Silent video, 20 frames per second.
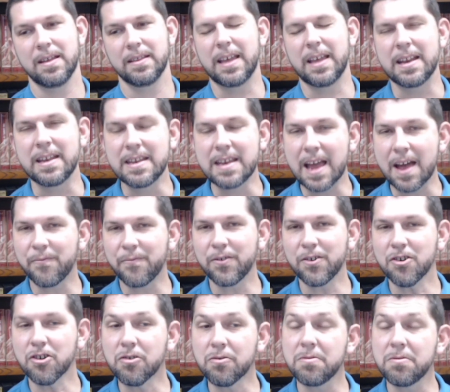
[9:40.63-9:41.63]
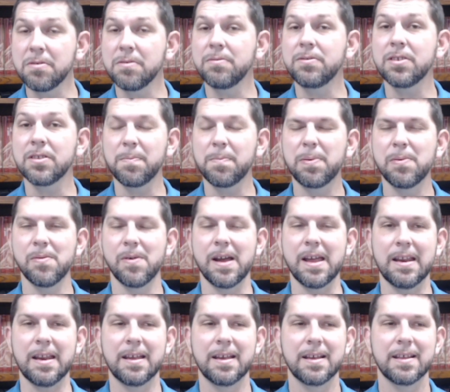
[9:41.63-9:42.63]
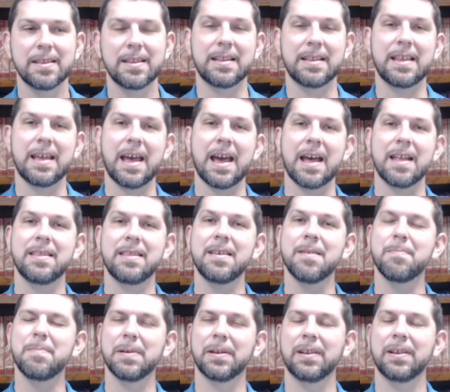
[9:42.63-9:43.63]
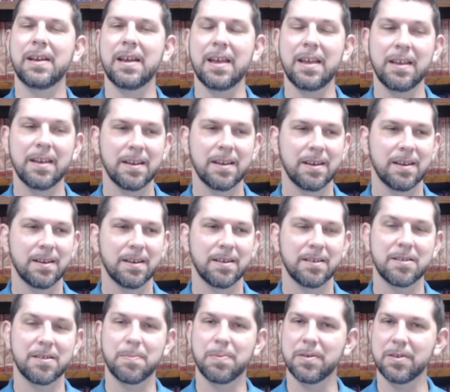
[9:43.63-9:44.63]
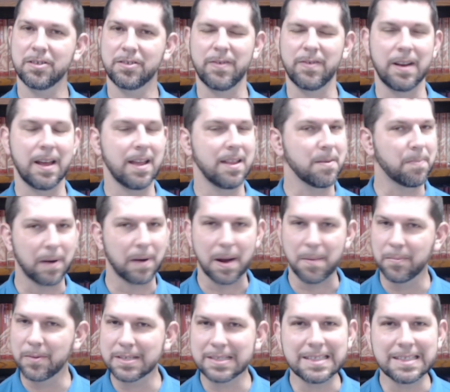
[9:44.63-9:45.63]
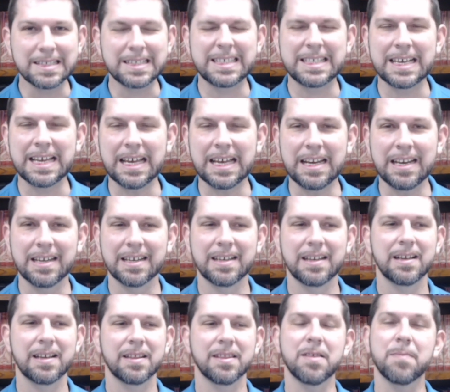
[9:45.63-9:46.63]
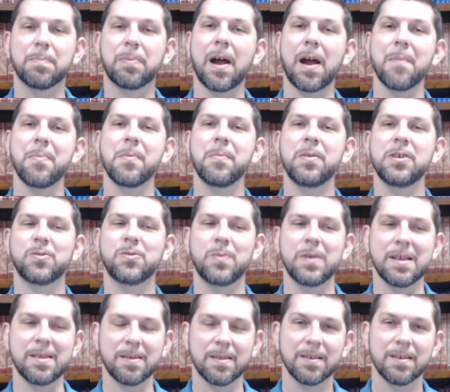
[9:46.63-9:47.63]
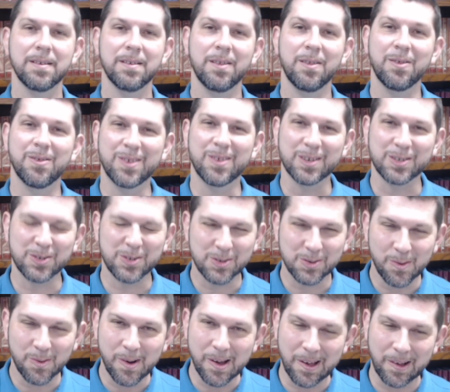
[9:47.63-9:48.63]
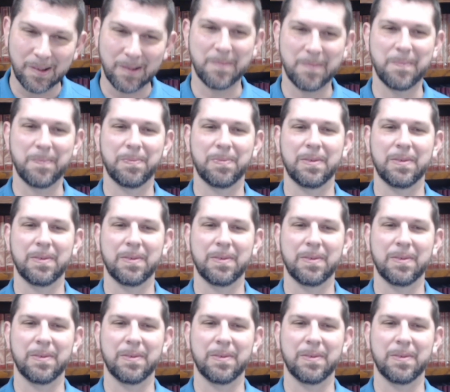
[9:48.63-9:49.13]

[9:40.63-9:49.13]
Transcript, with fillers: They never grew to the point that they had the ability to produce fruit. And the problem wasn't the seed, the problem was with the soil.